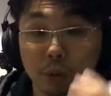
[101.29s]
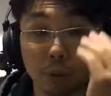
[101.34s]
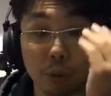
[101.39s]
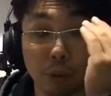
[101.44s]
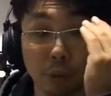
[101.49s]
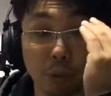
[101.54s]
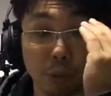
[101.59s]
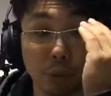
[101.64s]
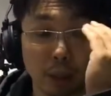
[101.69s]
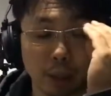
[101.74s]
to
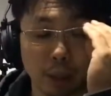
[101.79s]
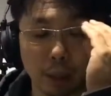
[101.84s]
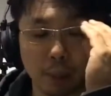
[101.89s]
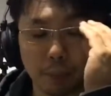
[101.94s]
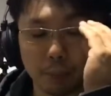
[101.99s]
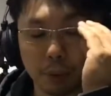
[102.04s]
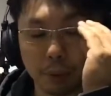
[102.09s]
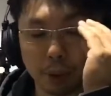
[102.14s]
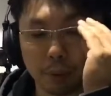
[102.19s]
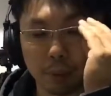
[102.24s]
really
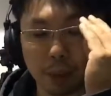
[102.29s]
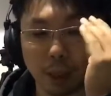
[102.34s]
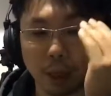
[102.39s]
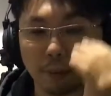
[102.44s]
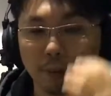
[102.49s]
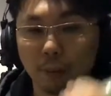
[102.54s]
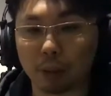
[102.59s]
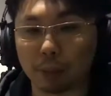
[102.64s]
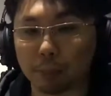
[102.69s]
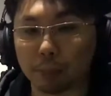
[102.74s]
put in some effort
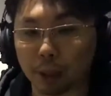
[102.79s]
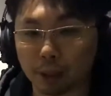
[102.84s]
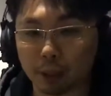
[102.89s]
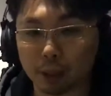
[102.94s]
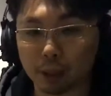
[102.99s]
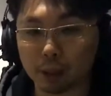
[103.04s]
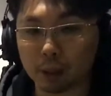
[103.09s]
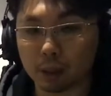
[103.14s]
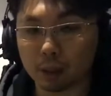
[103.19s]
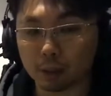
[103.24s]
to
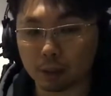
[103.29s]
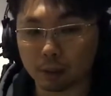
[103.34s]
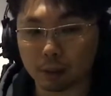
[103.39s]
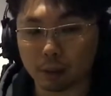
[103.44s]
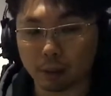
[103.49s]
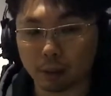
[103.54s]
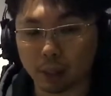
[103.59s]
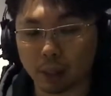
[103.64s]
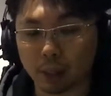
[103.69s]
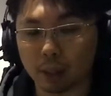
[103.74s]
practice. All
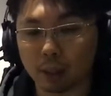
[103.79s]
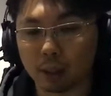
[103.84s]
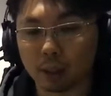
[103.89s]
right.